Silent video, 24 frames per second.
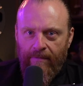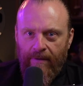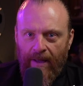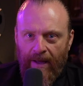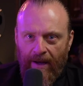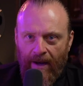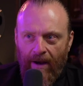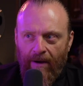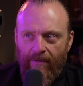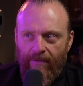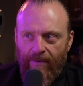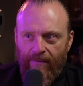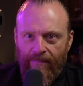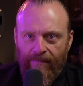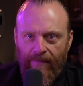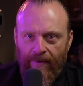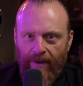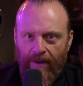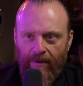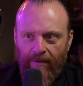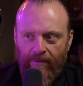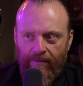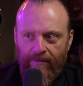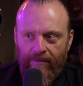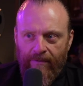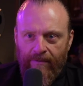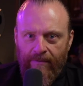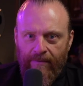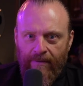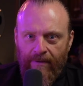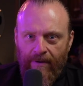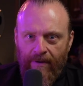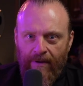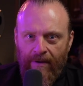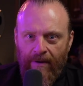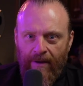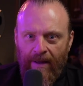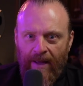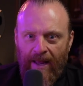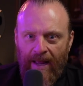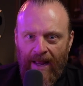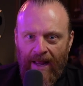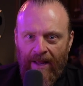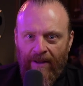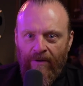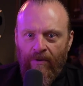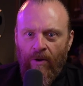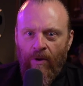They are the field.
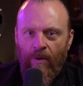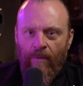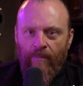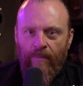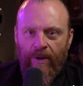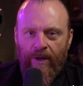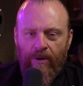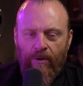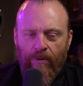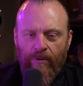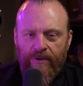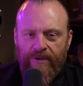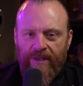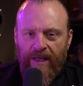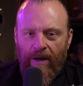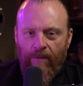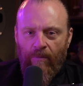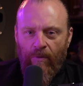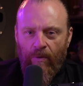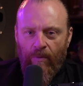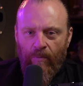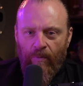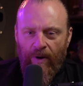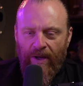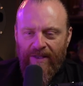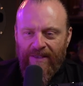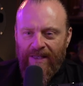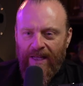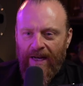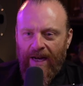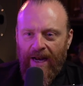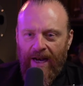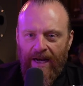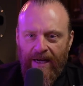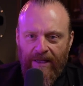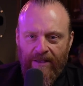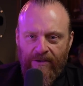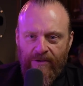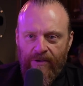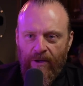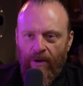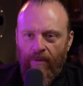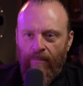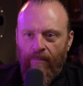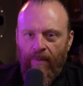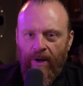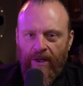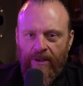And because they were resonating
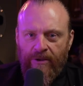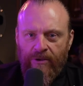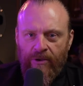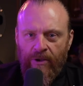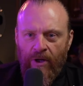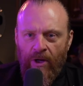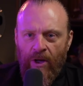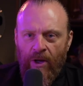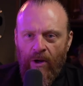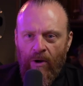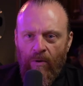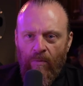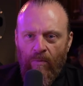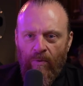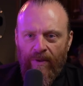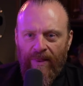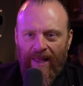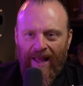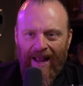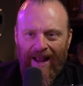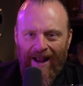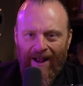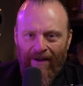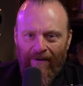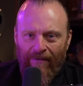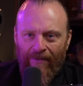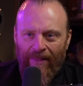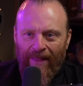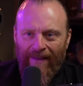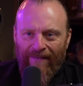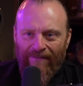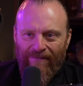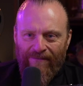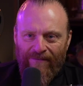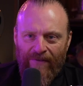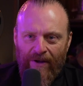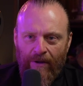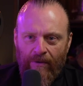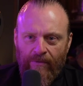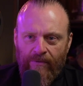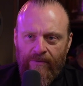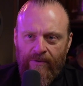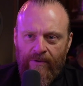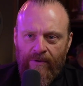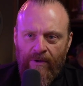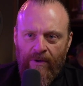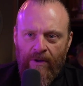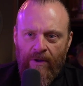so much with how they
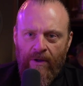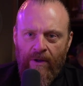felt,